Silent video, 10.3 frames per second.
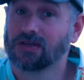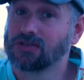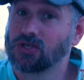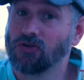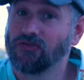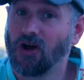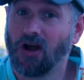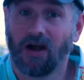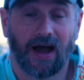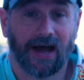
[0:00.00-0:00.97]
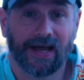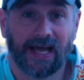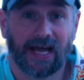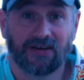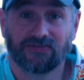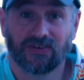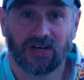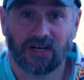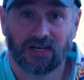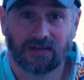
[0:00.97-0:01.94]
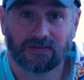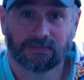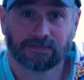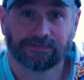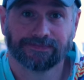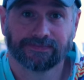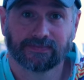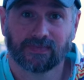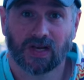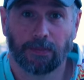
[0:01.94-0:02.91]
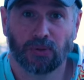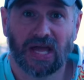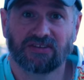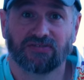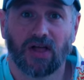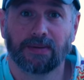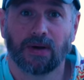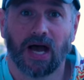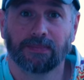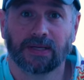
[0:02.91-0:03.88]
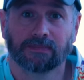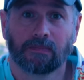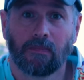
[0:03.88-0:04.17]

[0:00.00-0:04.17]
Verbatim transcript: So far, I have uh, a plane flying behind me.